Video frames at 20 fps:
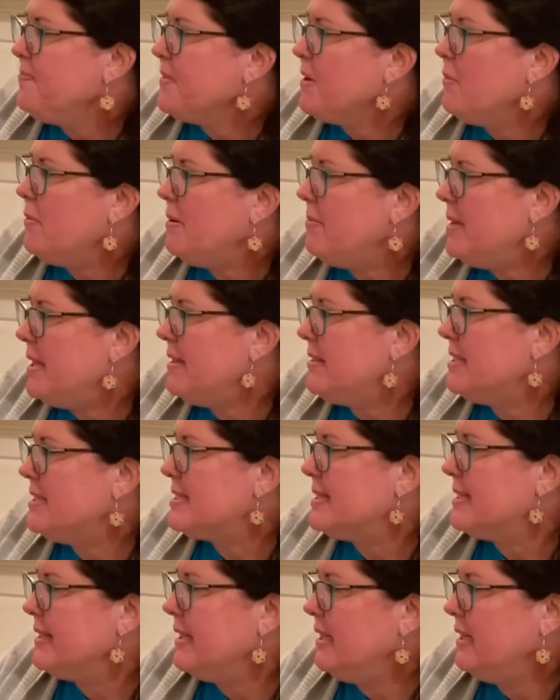We made this
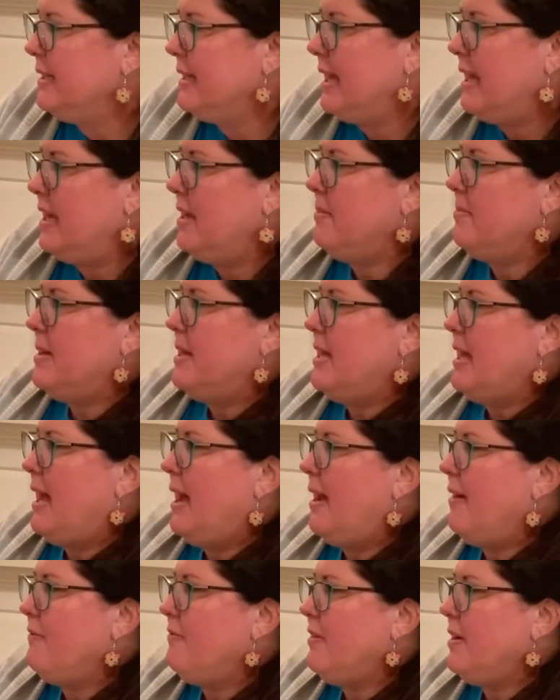little game and
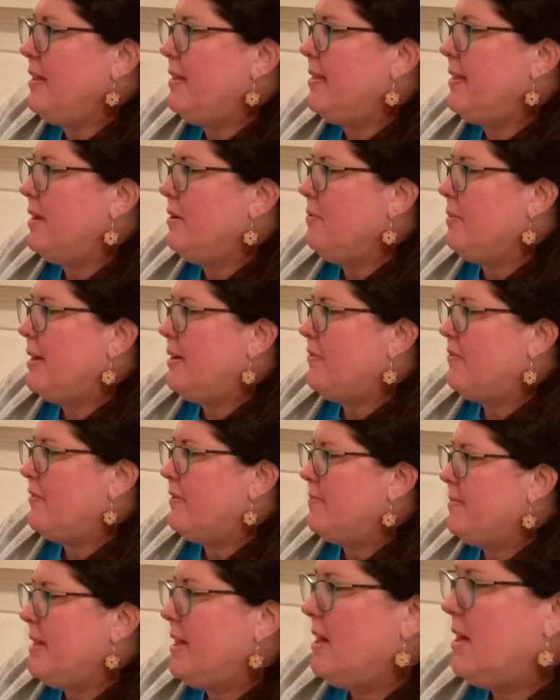everything went
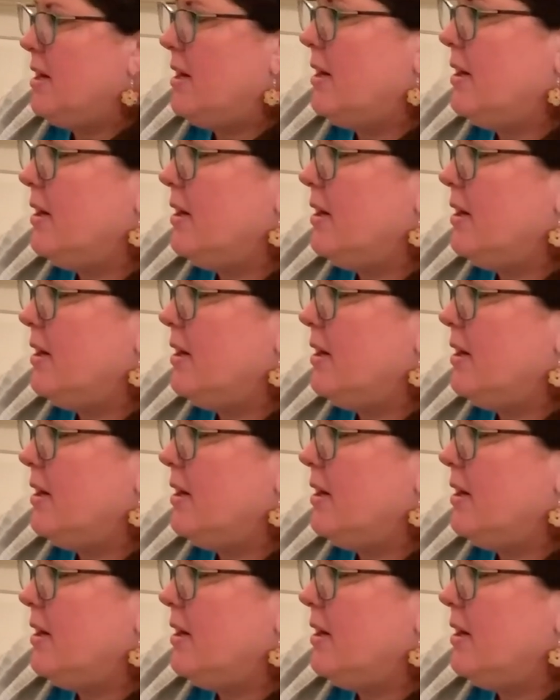from there.